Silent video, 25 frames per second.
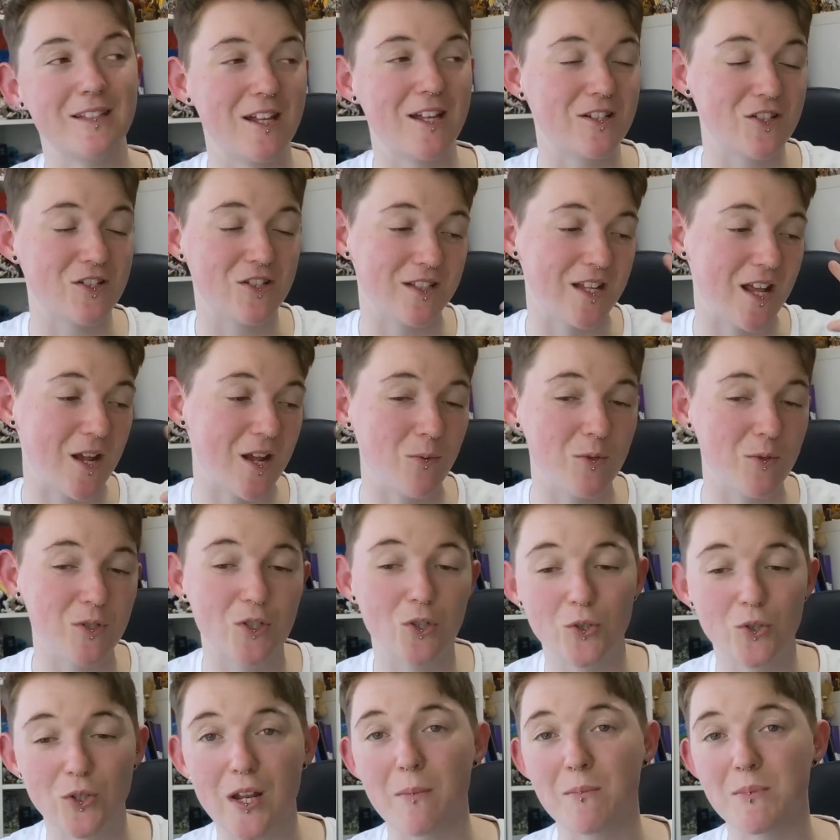That just it was
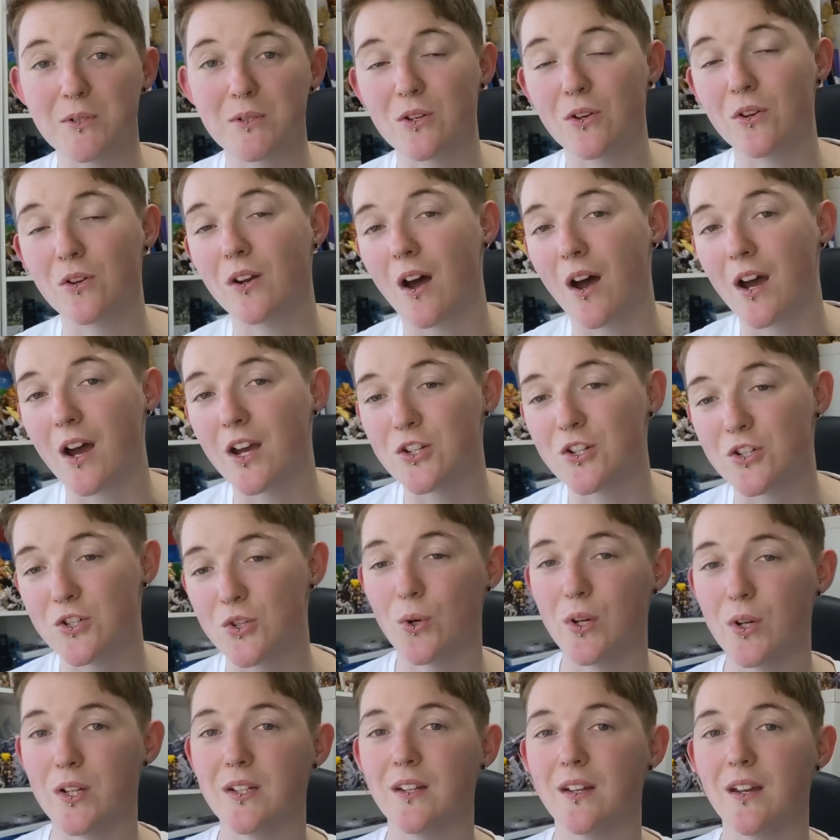a good episode. I
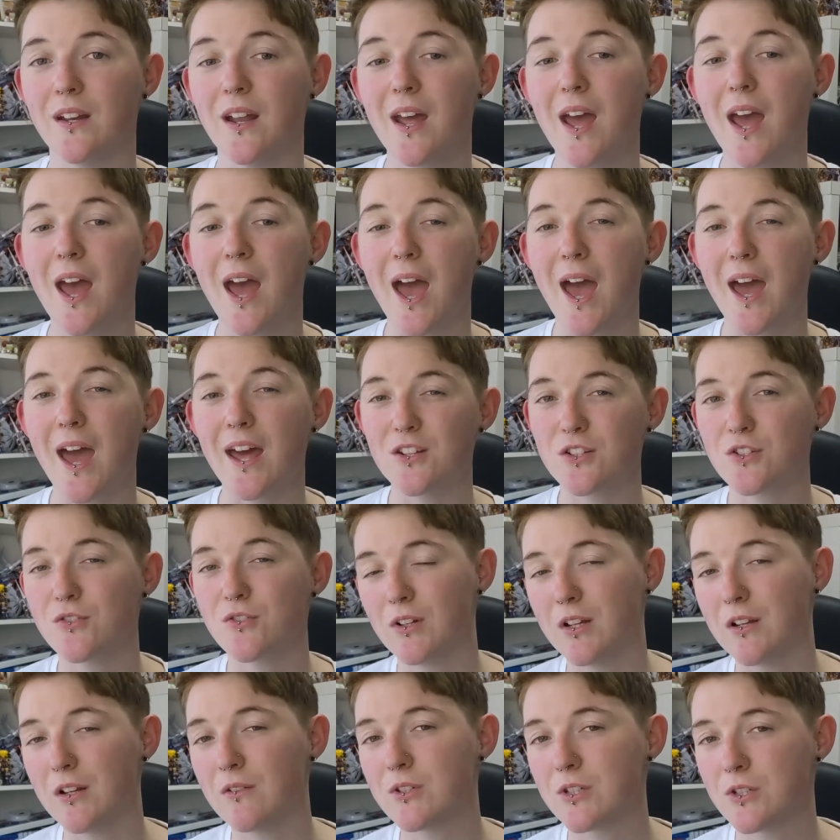enjoyed it, and it's
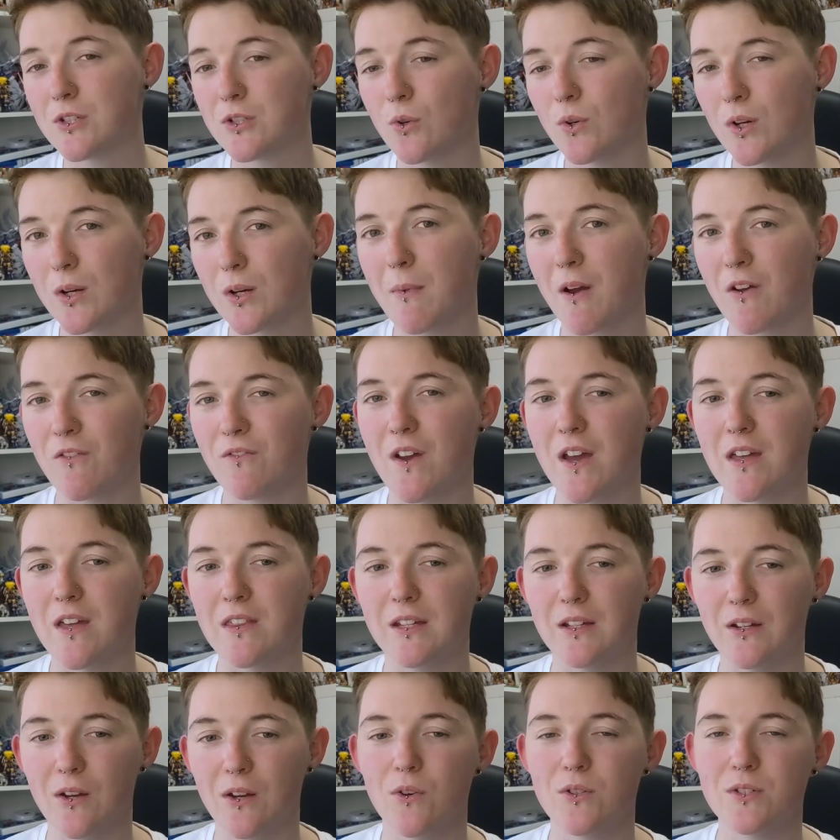really restoring my faith
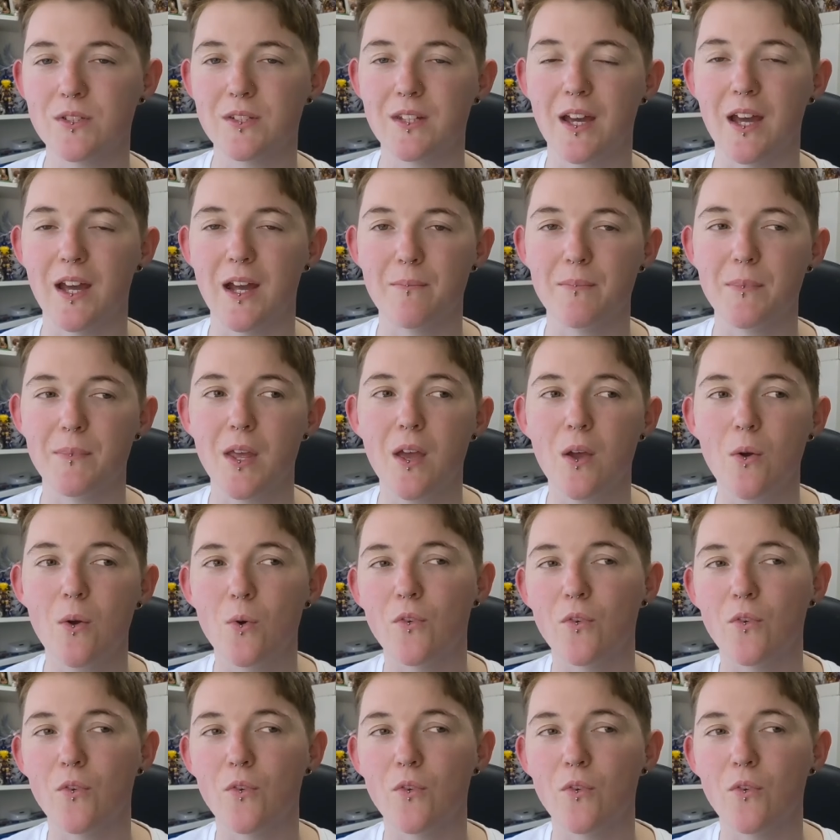in Ghost Game.